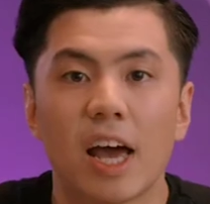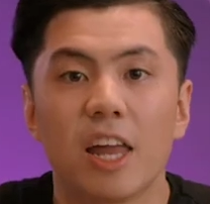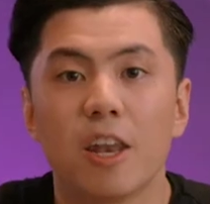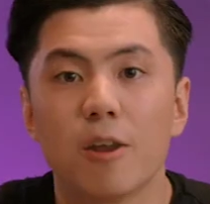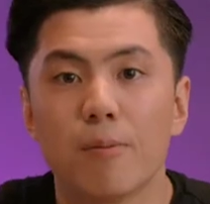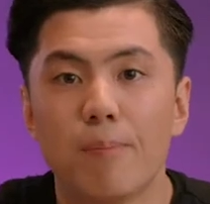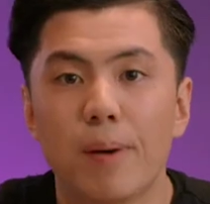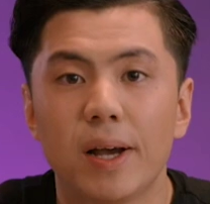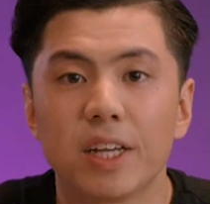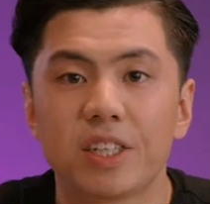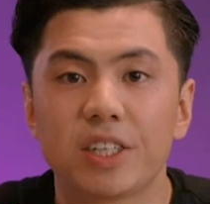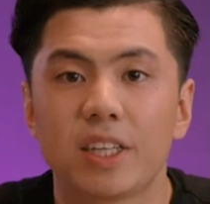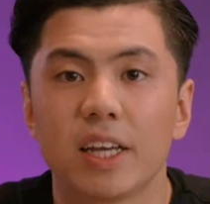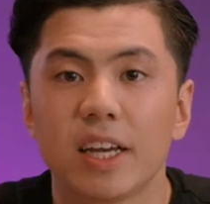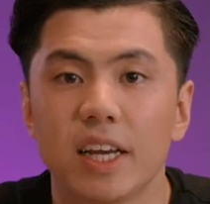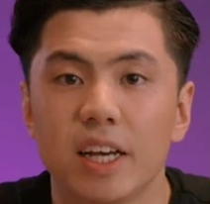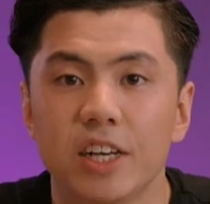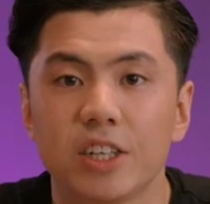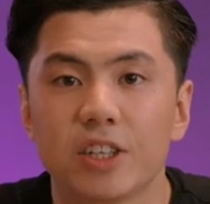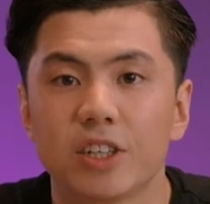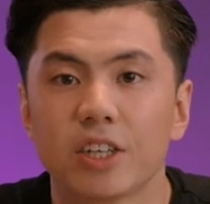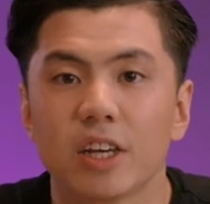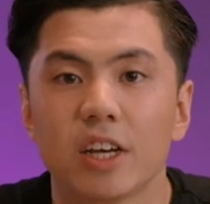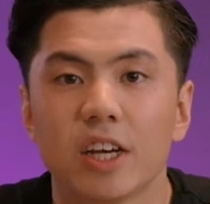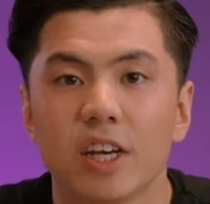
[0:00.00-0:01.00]
the best thing
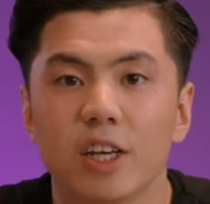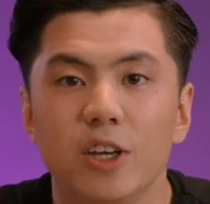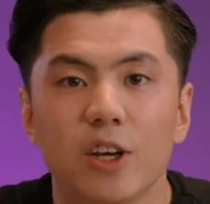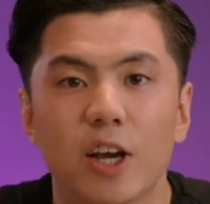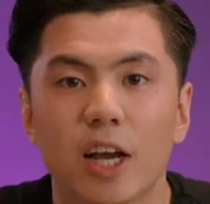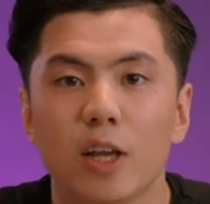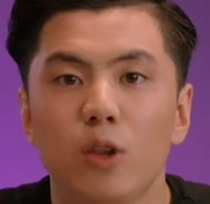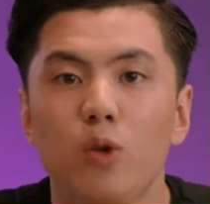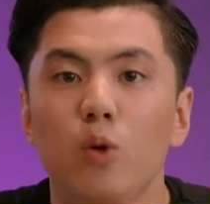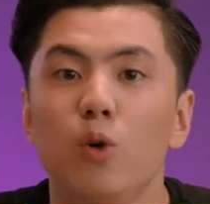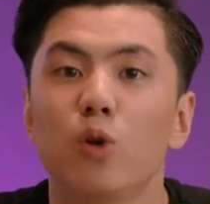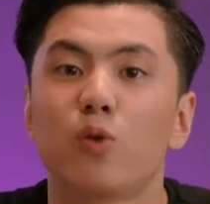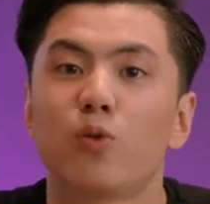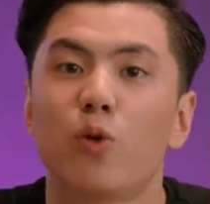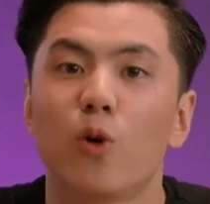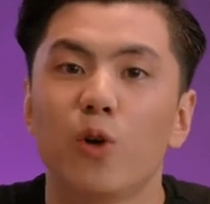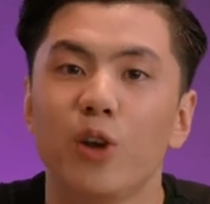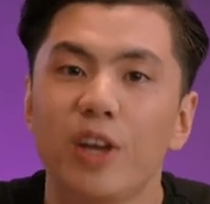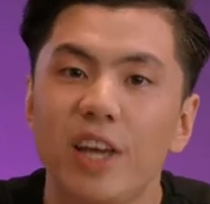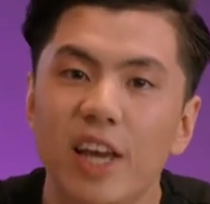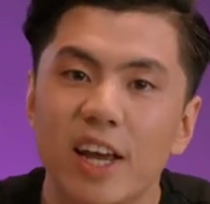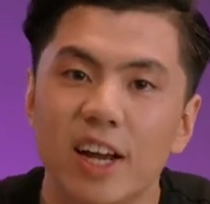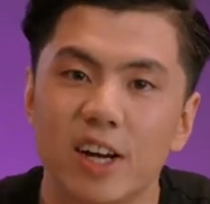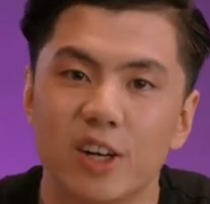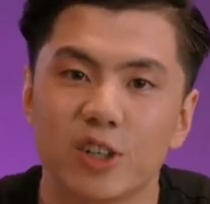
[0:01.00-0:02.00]
is, you can do it for
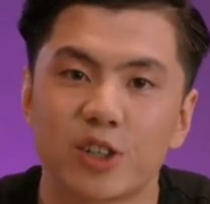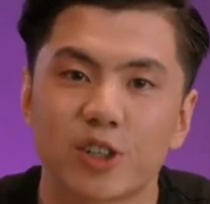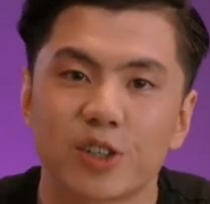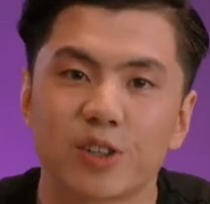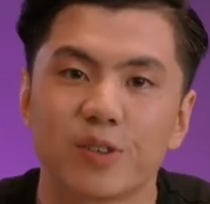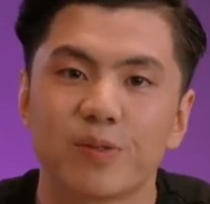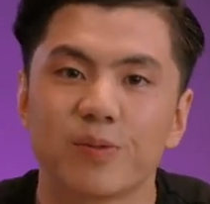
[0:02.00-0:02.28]
years.